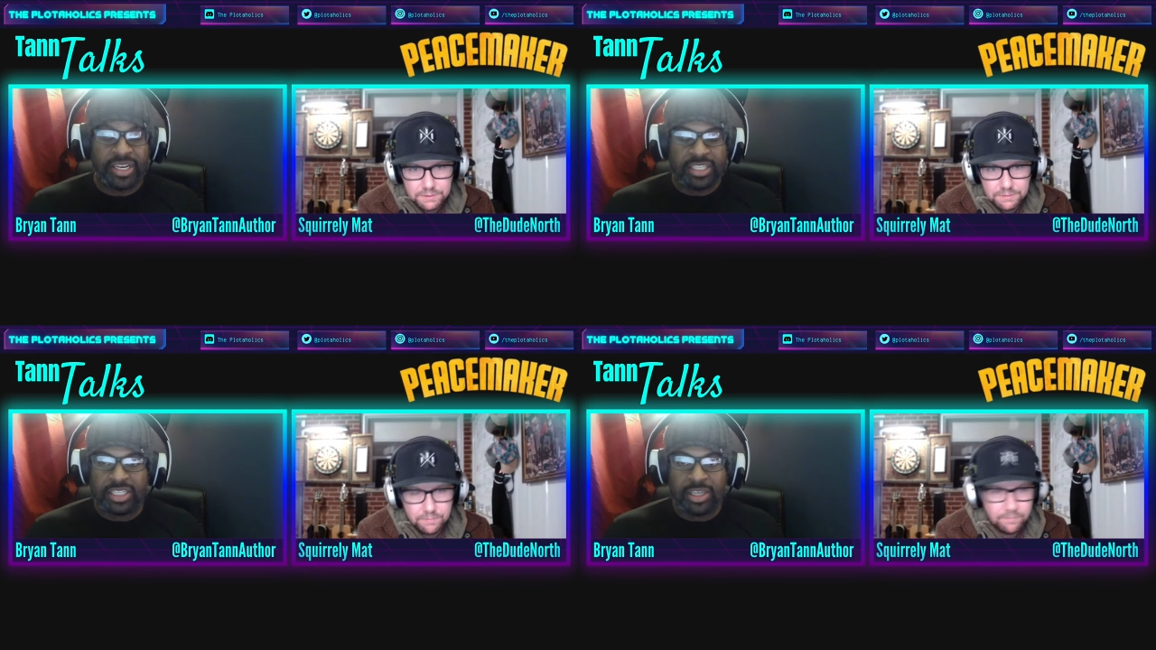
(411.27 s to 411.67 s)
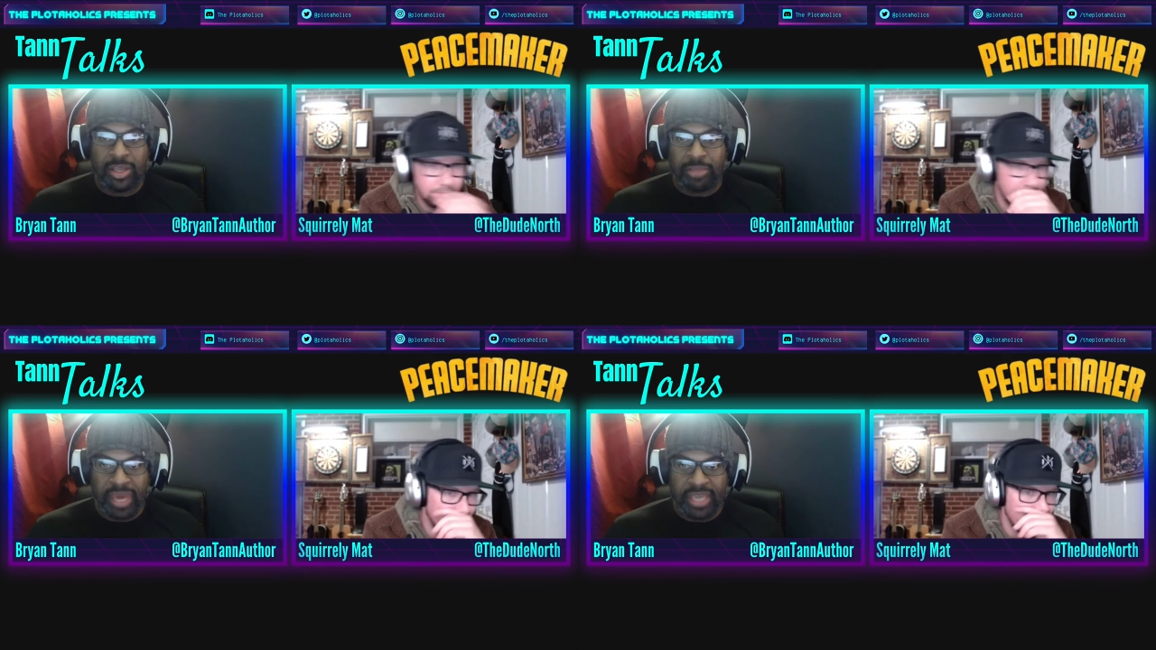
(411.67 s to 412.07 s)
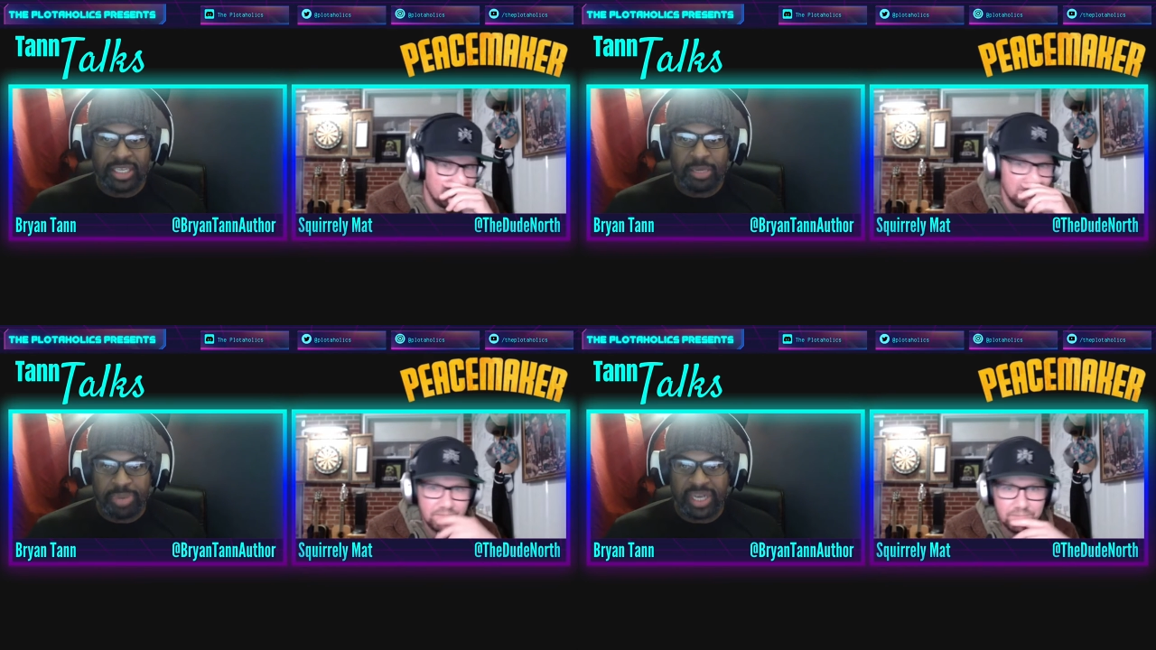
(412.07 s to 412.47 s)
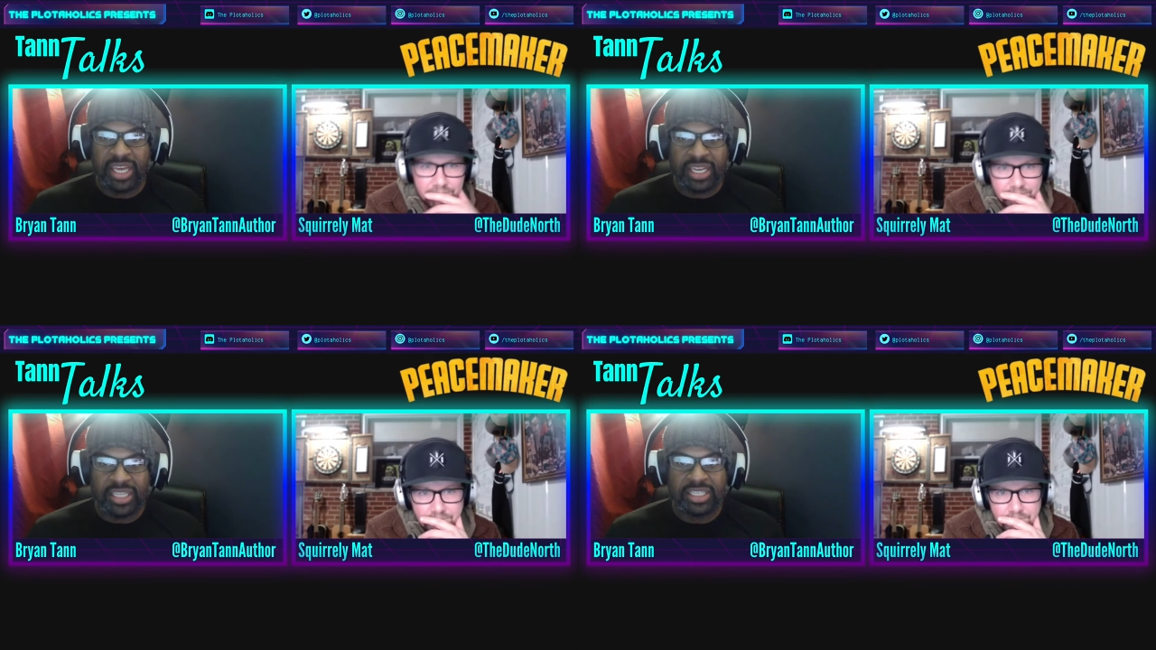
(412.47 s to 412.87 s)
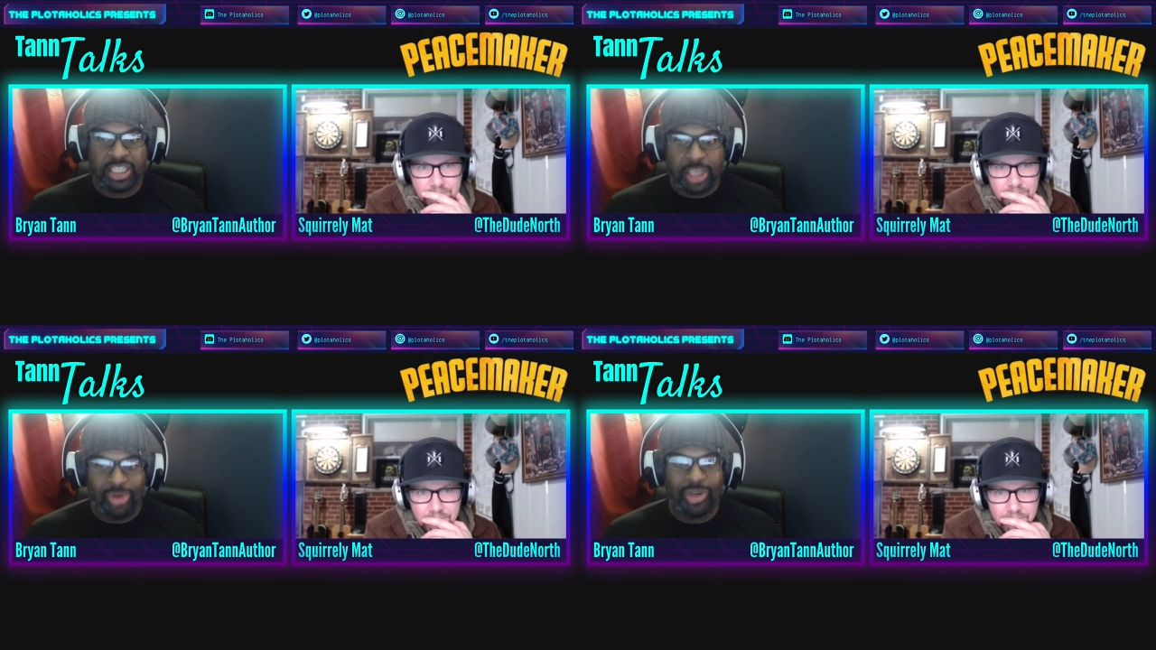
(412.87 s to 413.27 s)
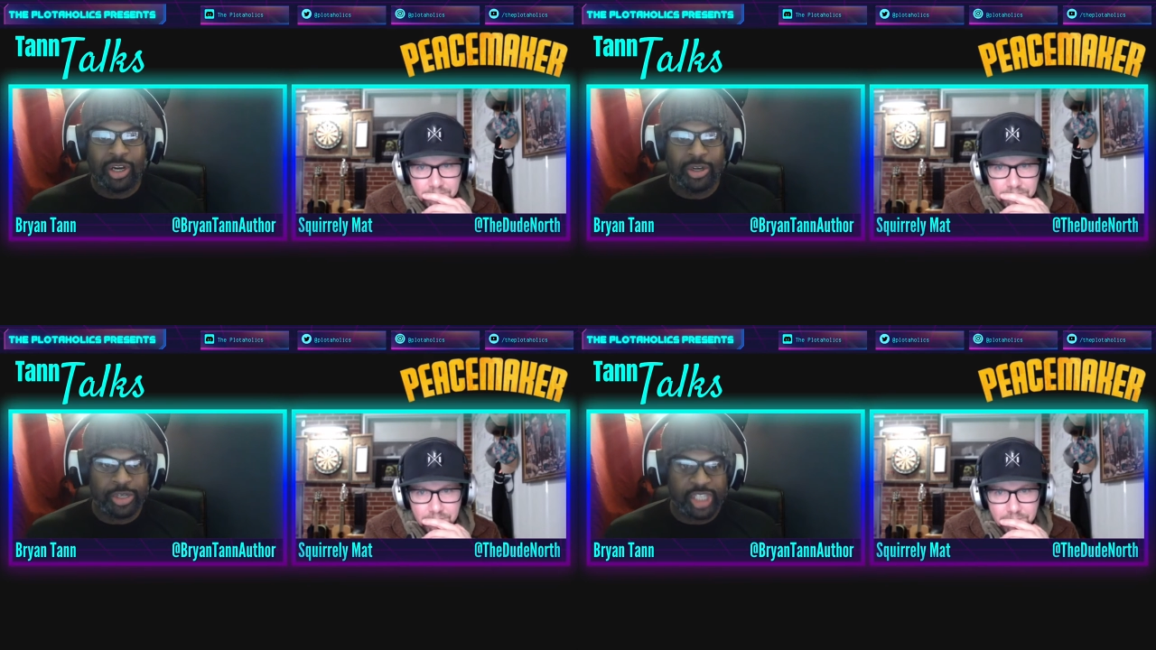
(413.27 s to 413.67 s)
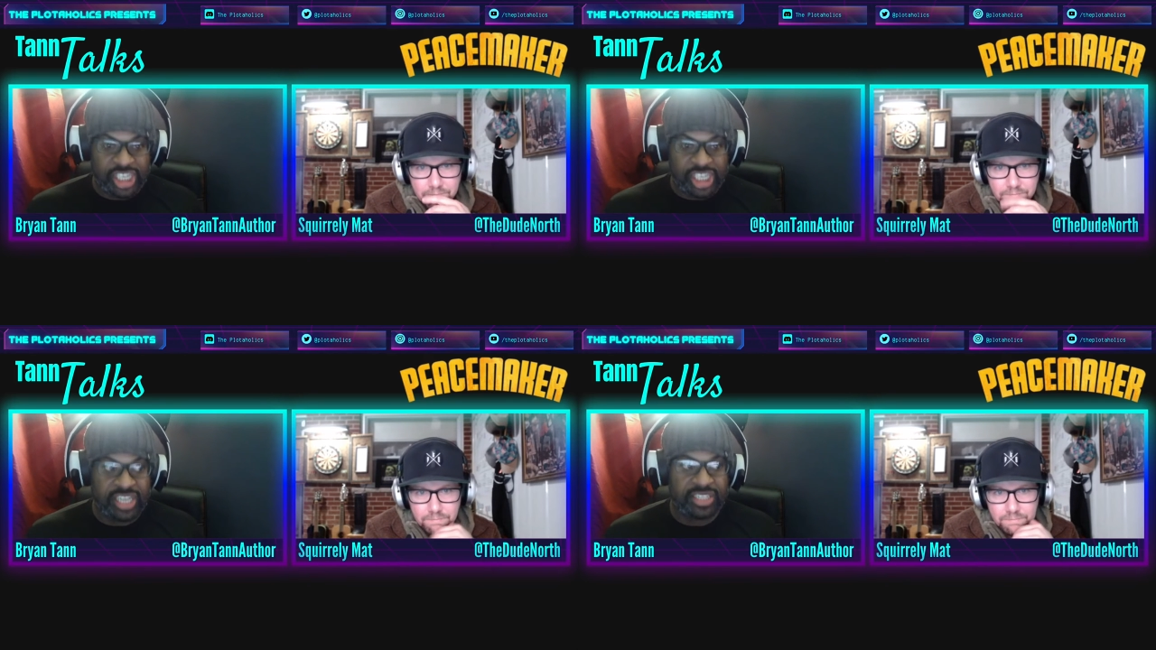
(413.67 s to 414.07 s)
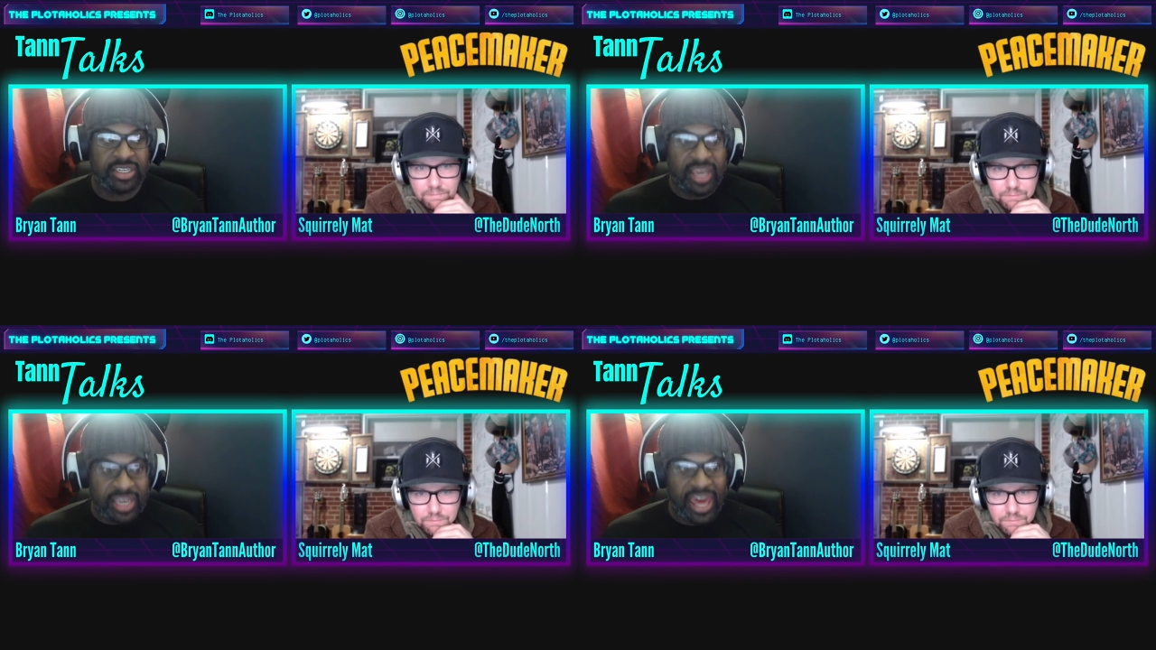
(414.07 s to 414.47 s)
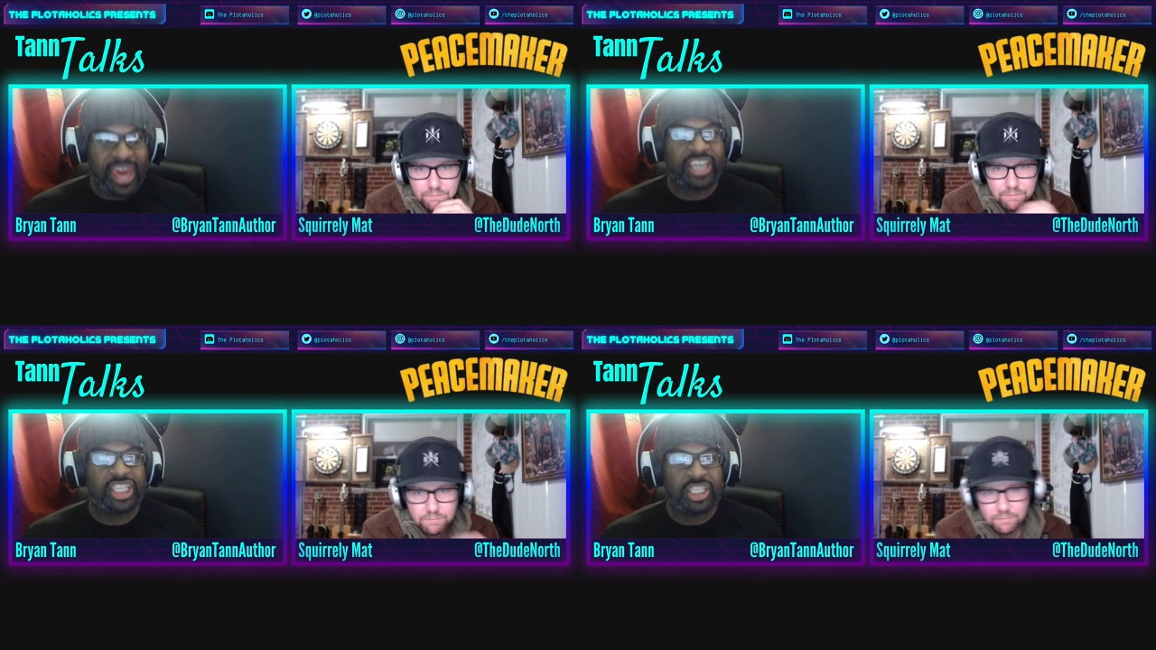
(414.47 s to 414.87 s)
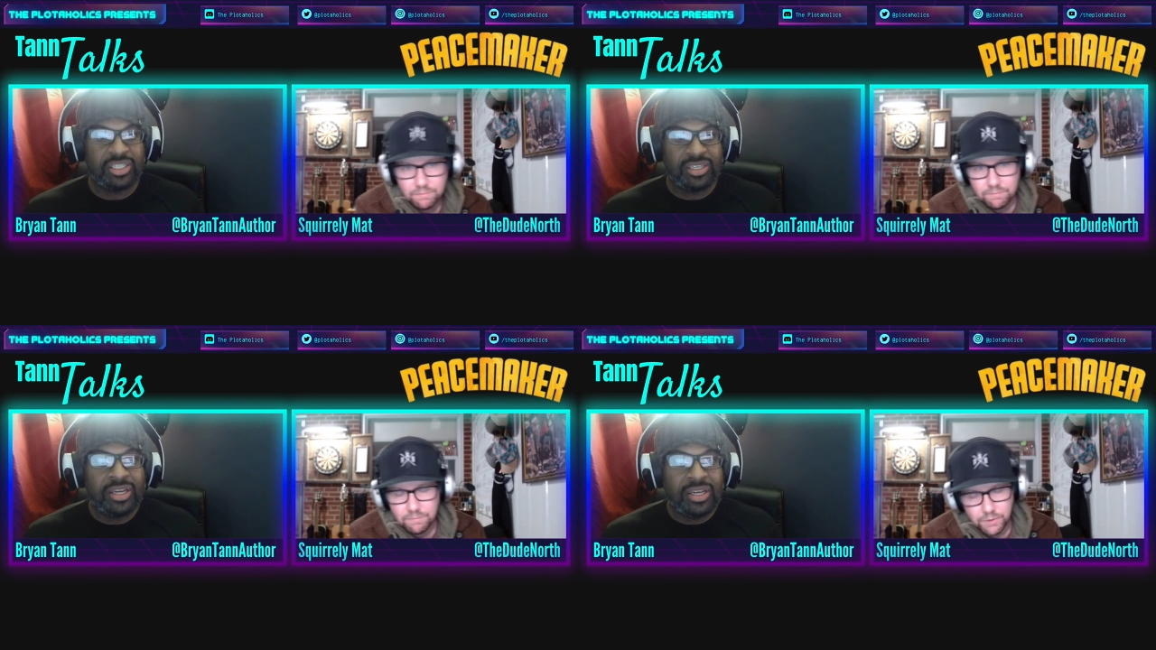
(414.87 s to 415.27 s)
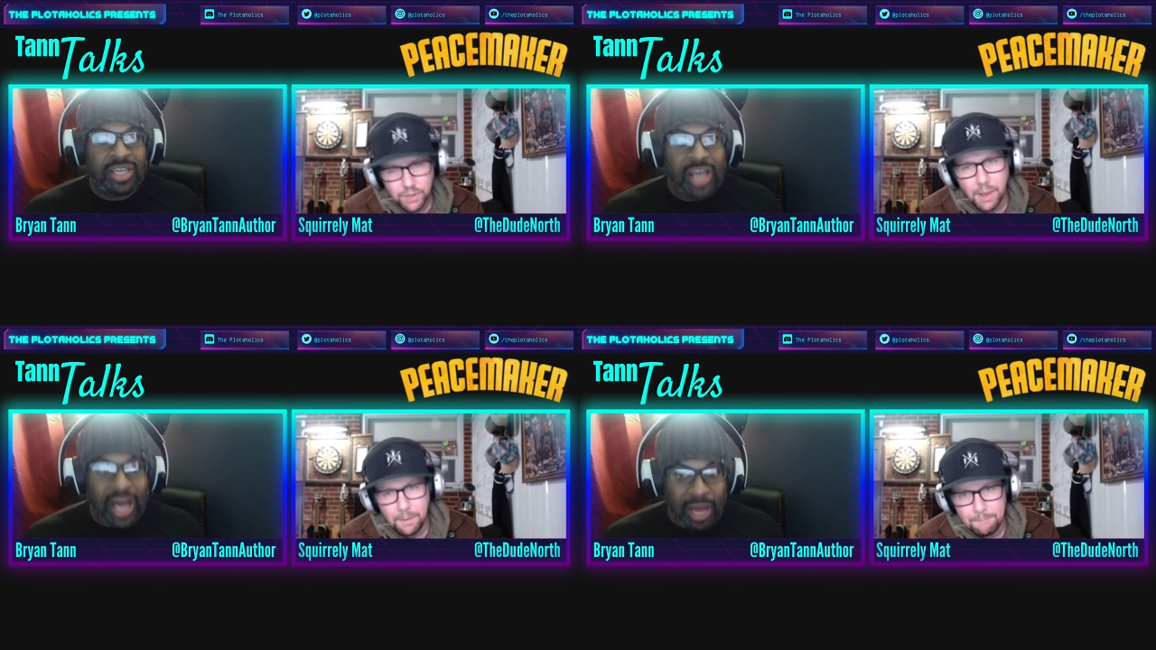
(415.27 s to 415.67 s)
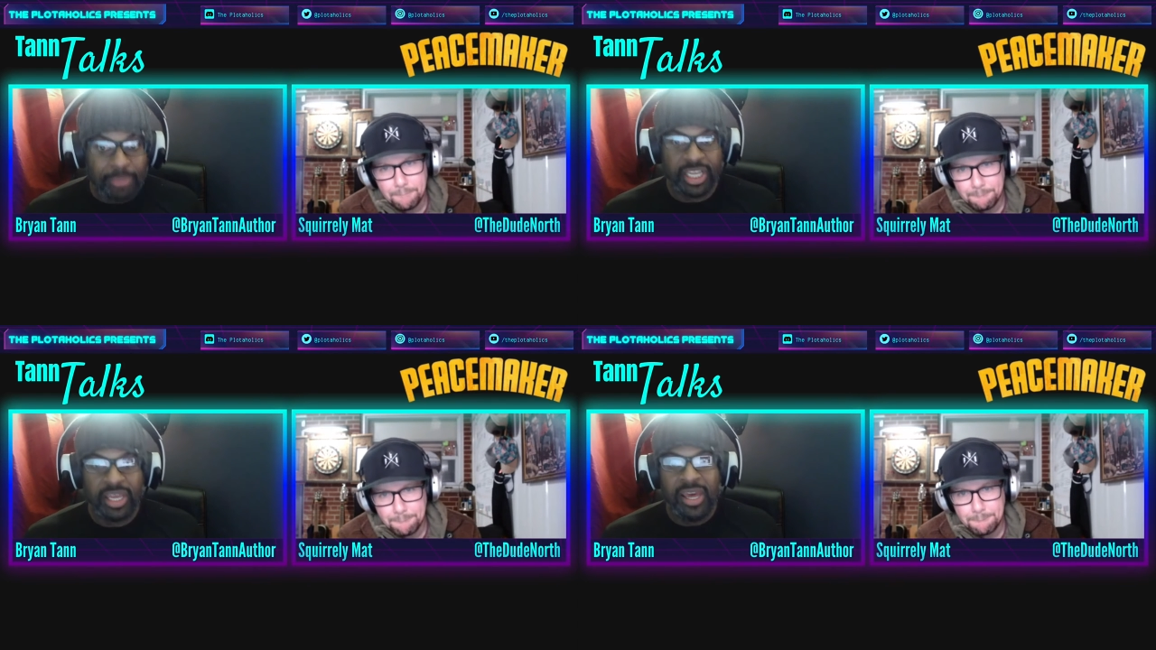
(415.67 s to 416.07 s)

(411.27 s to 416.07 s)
Speaker 1: It's still amazing, but it is no longer just an action yeah. comedy.